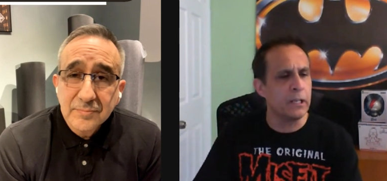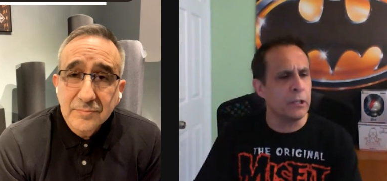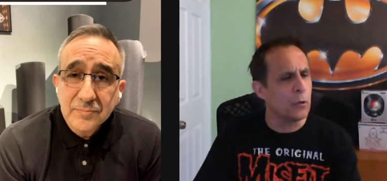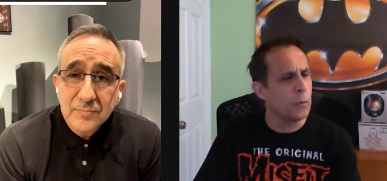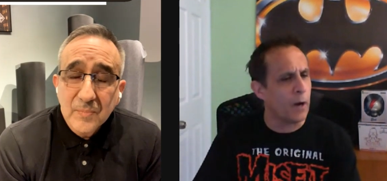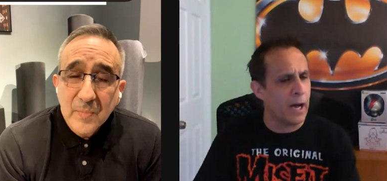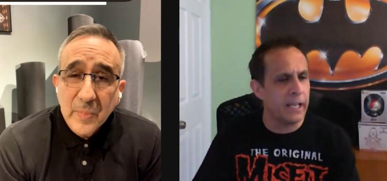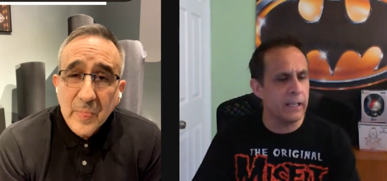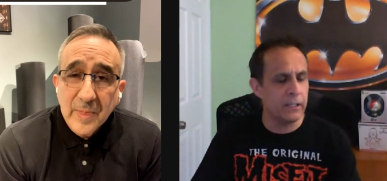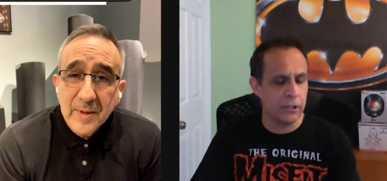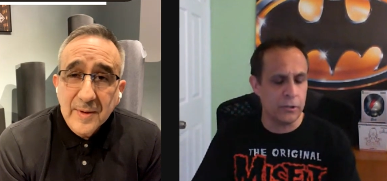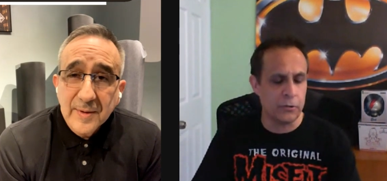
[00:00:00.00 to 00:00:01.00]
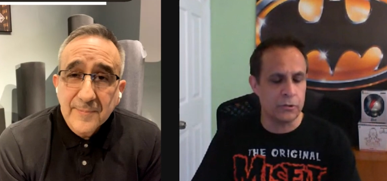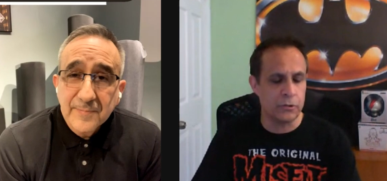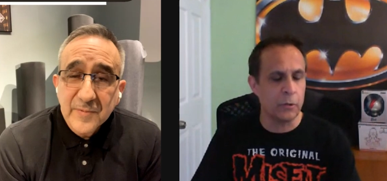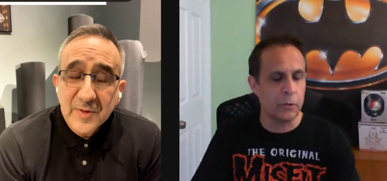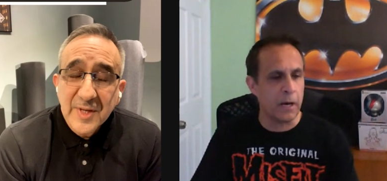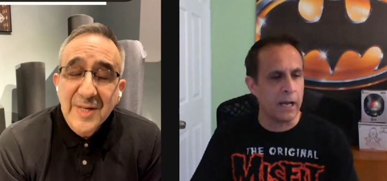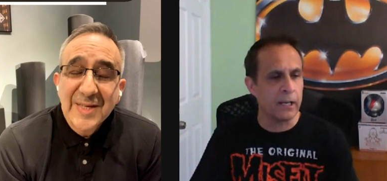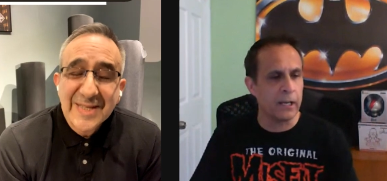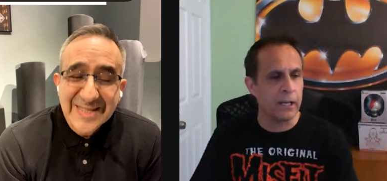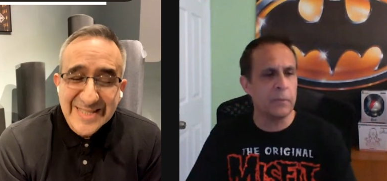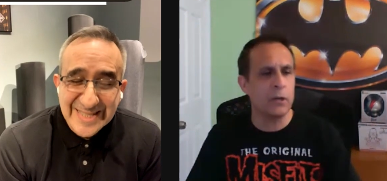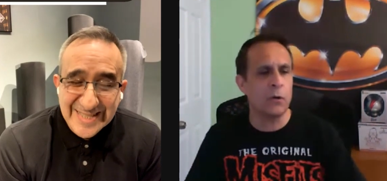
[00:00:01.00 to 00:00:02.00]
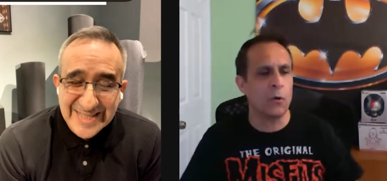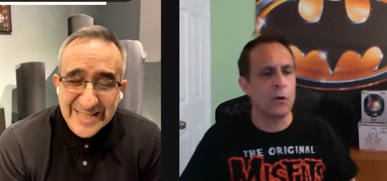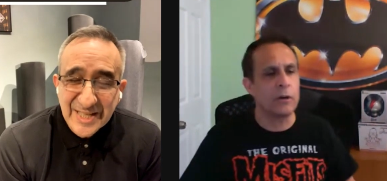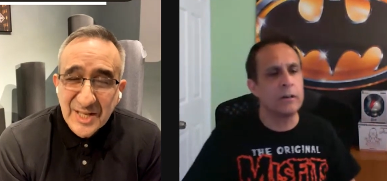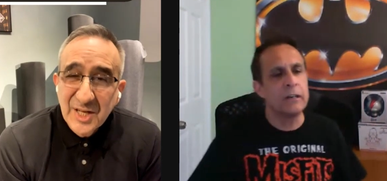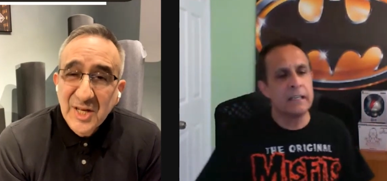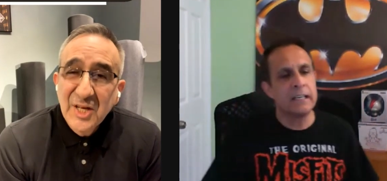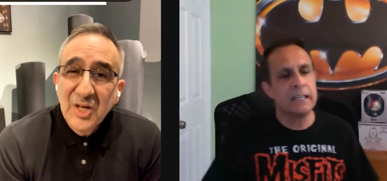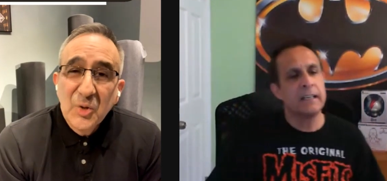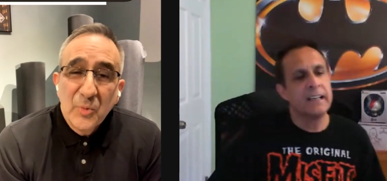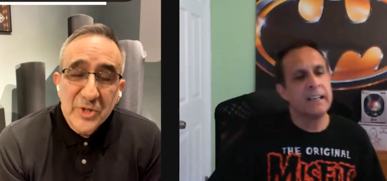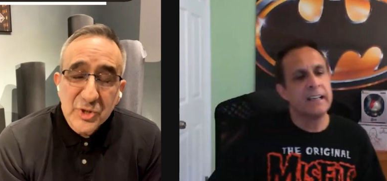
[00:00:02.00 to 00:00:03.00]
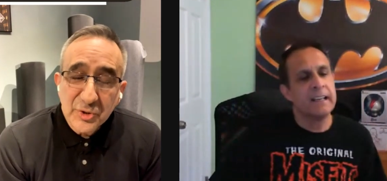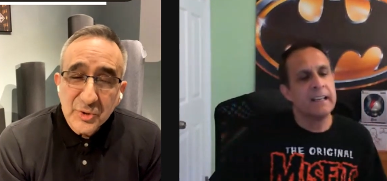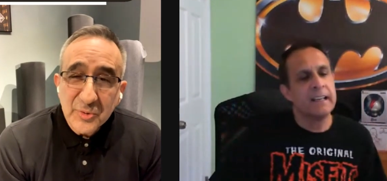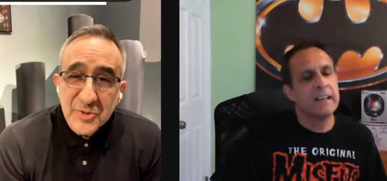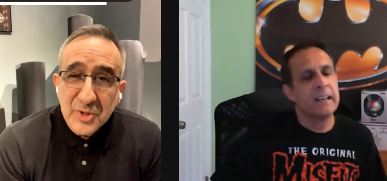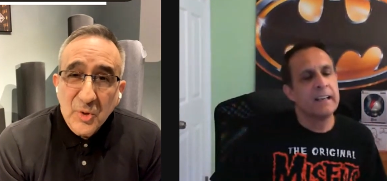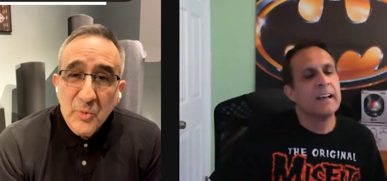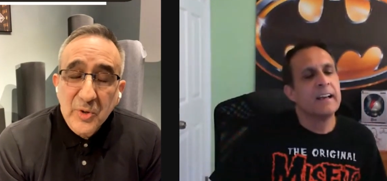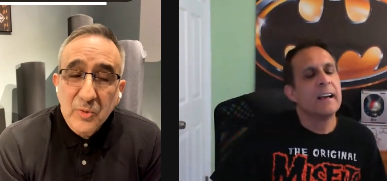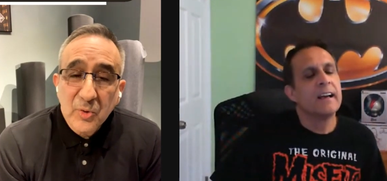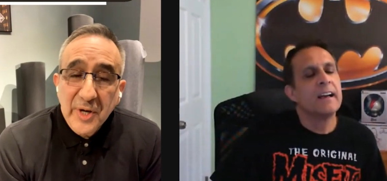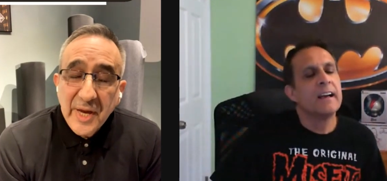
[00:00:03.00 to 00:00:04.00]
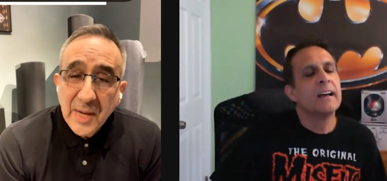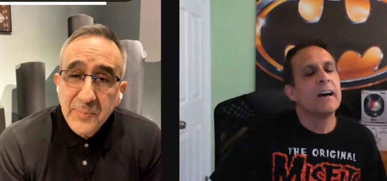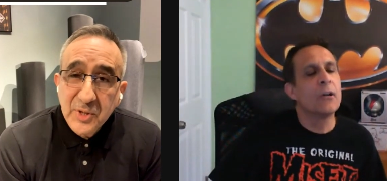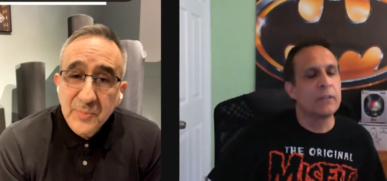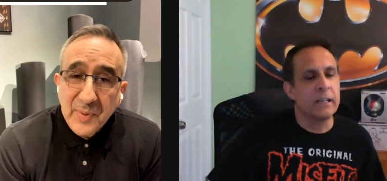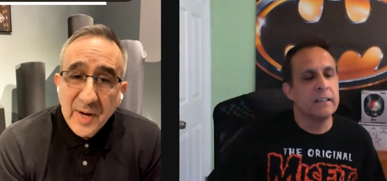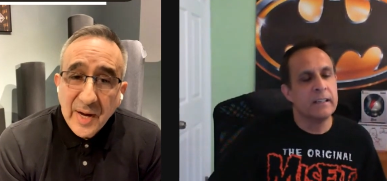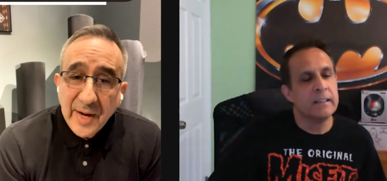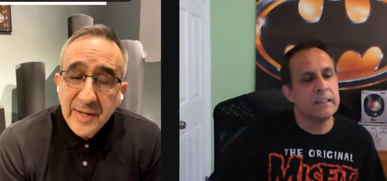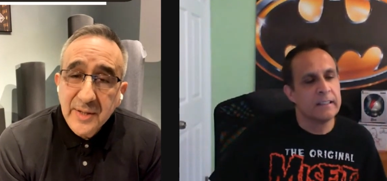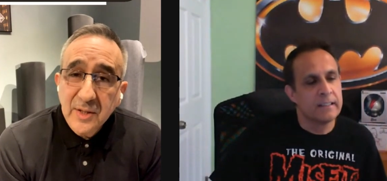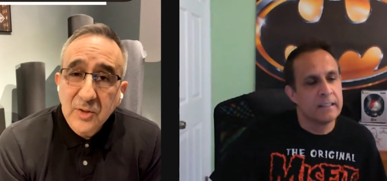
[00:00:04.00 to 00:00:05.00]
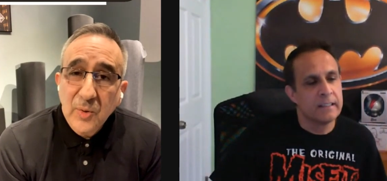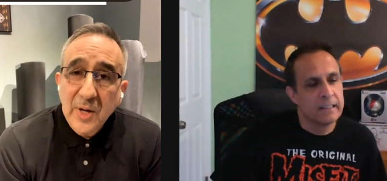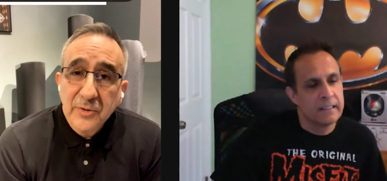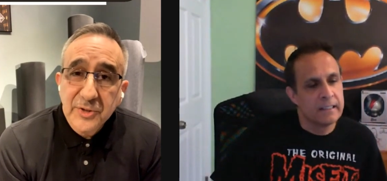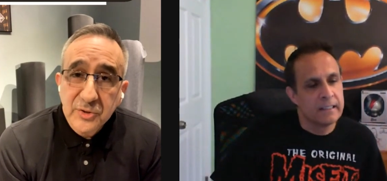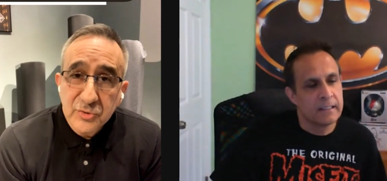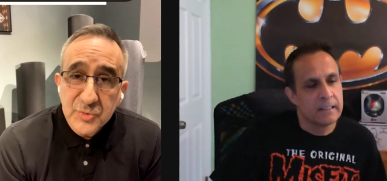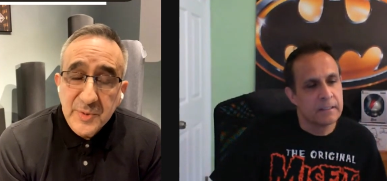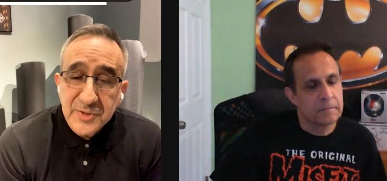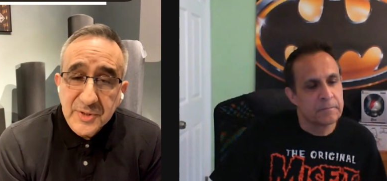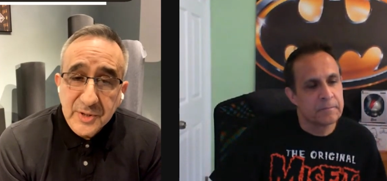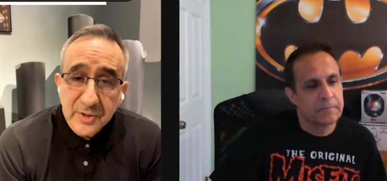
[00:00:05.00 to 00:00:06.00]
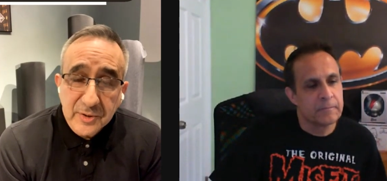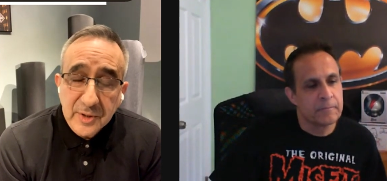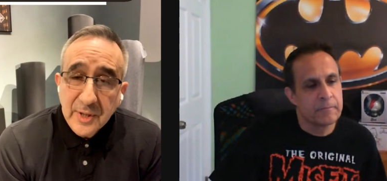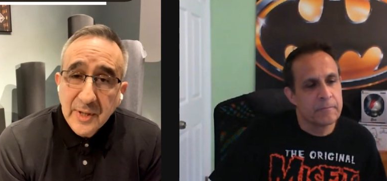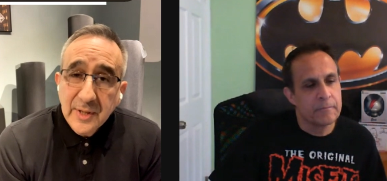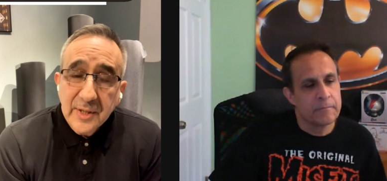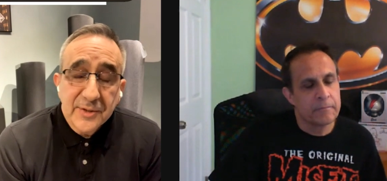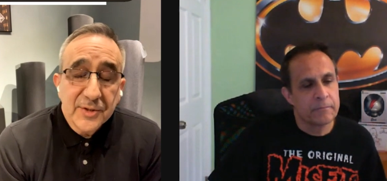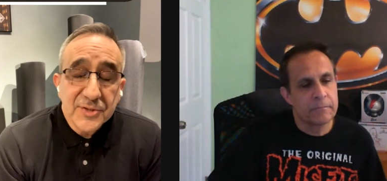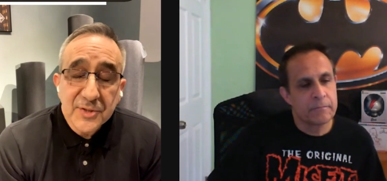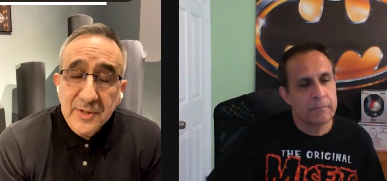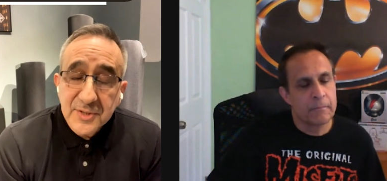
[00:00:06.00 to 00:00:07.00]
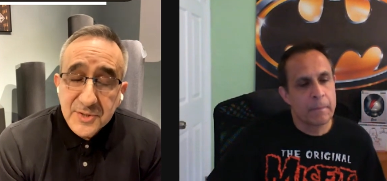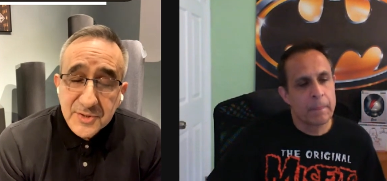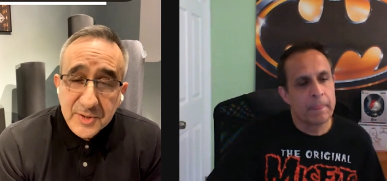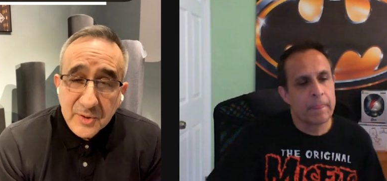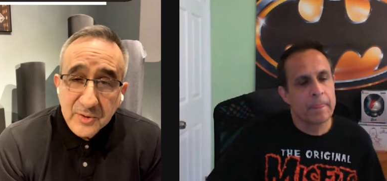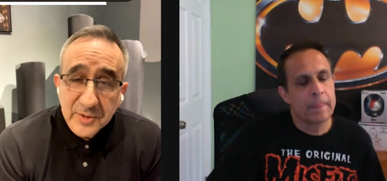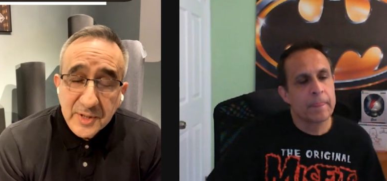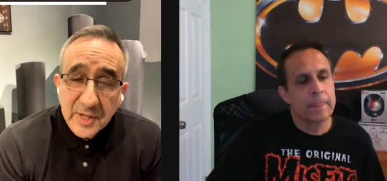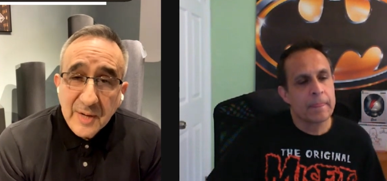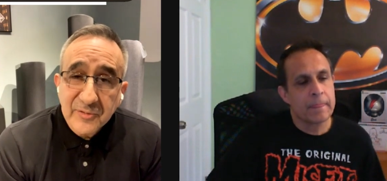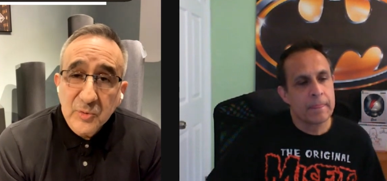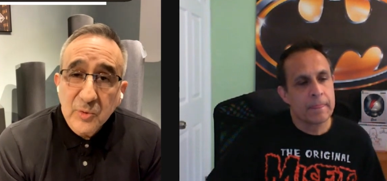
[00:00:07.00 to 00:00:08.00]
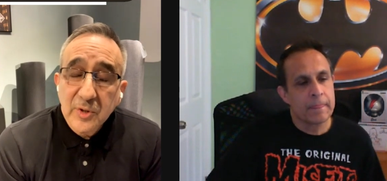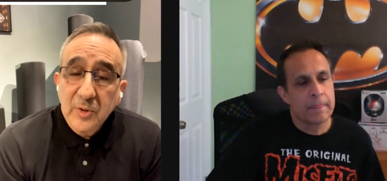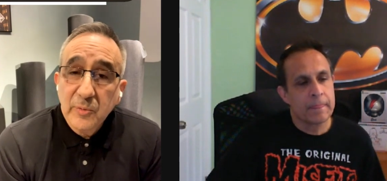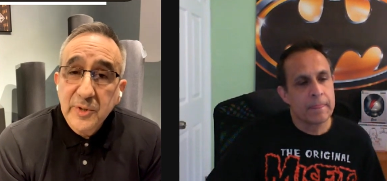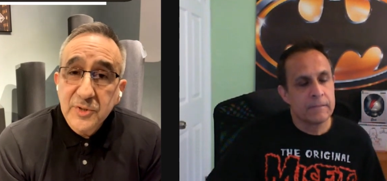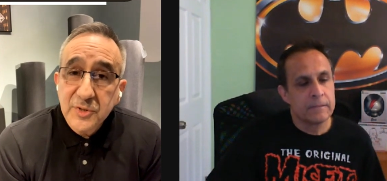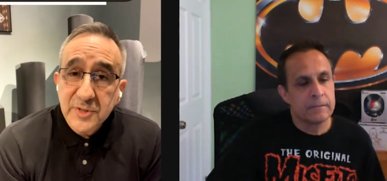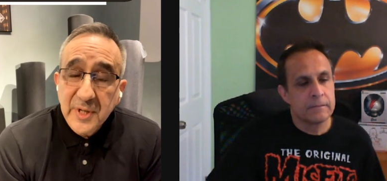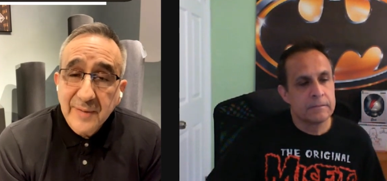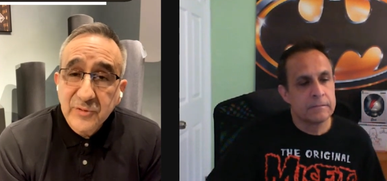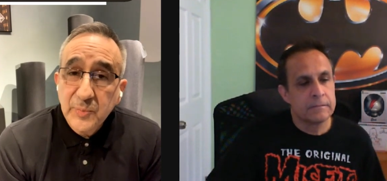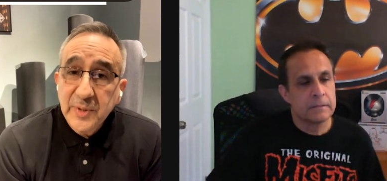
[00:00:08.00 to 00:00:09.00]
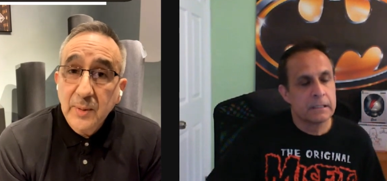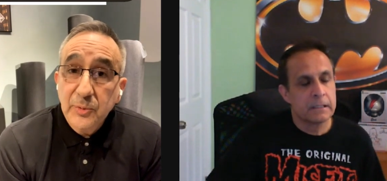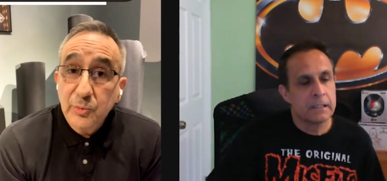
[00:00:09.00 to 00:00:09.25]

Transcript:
Speaker 1: and you'll buy it? Do you still buy equipment or we sure do.
Speaker 2: So we're, we're happy to buy a quality used piece of gear. It doesn't necessarily have to work. We just have to be able